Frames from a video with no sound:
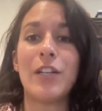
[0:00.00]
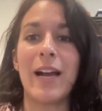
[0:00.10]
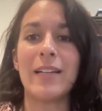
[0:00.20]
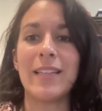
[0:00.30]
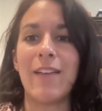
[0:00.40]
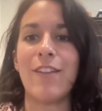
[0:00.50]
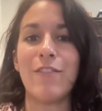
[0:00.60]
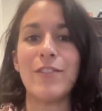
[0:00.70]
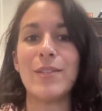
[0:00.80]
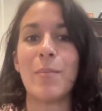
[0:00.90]
tax saving
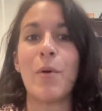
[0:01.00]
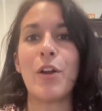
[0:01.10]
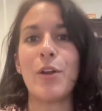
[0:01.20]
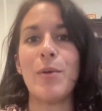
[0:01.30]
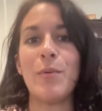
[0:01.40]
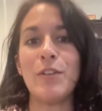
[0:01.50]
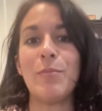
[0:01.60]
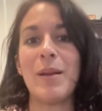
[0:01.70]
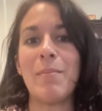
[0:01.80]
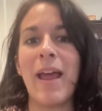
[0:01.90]
for someone who would have been